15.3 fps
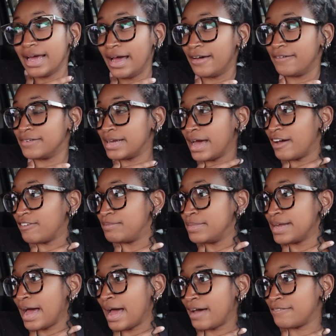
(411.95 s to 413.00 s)
Kevin have been
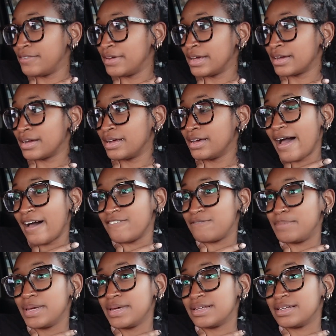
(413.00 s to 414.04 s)
having have
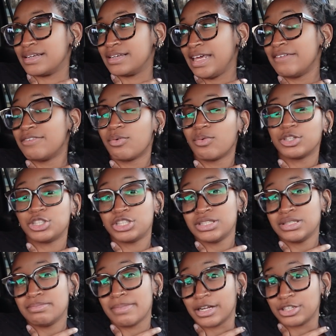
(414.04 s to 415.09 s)
been, even what she
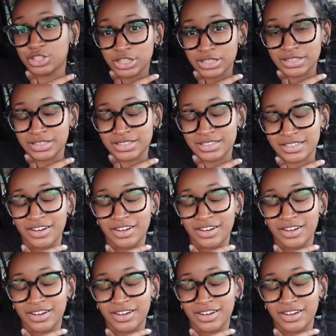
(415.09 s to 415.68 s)
mentioned,